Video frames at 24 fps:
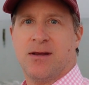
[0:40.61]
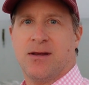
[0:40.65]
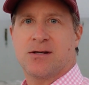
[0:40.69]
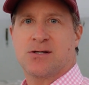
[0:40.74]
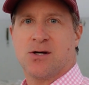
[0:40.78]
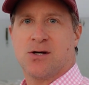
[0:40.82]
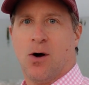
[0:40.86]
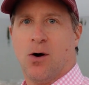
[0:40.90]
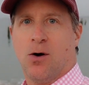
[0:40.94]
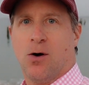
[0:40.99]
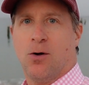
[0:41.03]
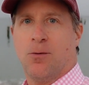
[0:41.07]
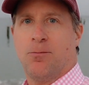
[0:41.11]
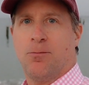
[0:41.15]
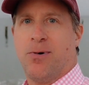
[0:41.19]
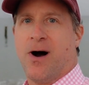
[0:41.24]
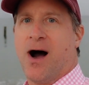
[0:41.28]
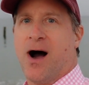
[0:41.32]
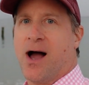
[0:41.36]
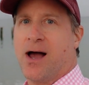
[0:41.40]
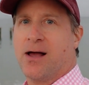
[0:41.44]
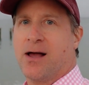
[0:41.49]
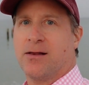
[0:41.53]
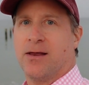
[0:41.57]
these old
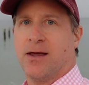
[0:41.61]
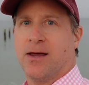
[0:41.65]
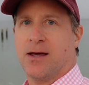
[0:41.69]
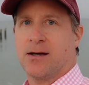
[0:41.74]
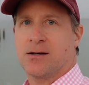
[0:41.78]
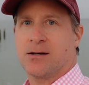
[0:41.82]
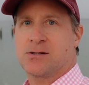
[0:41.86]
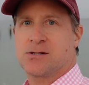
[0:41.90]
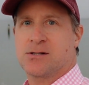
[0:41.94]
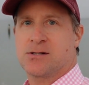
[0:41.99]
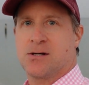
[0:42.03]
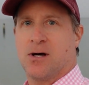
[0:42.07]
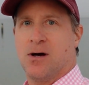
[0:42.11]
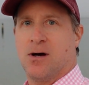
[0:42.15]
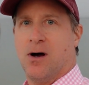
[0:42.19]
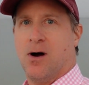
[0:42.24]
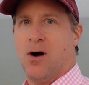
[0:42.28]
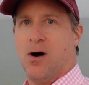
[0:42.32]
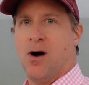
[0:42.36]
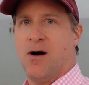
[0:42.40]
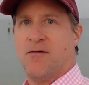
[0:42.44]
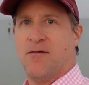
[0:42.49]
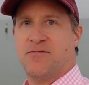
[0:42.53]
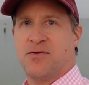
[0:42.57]
pilings
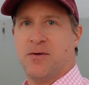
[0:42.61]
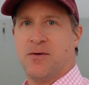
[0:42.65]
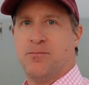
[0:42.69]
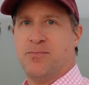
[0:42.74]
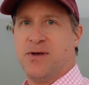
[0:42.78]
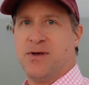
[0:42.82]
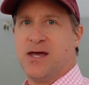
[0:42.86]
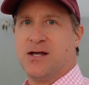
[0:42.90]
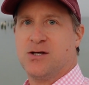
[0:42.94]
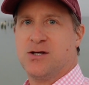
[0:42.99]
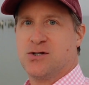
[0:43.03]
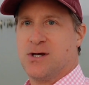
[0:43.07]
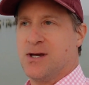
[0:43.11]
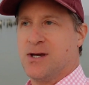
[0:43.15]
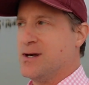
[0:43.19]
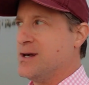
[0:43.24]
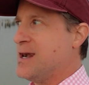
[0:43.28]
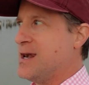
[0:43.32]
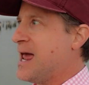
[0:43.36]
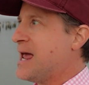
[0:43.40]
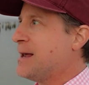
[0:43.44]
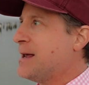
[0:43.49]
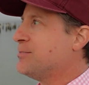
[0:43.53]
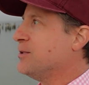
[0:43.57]
off the beach
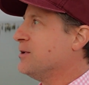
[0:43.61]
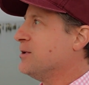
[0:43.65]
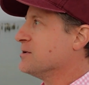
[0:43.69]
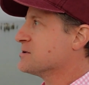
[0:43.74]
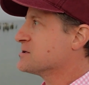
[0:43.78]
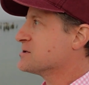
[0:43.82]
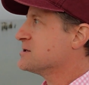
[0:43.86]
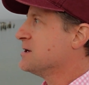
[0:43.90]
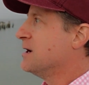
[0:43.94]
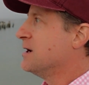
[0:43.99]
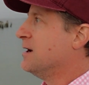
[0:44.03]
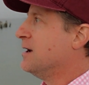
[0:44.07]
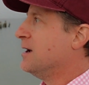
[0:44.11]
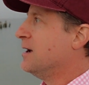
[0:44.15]
in Naples.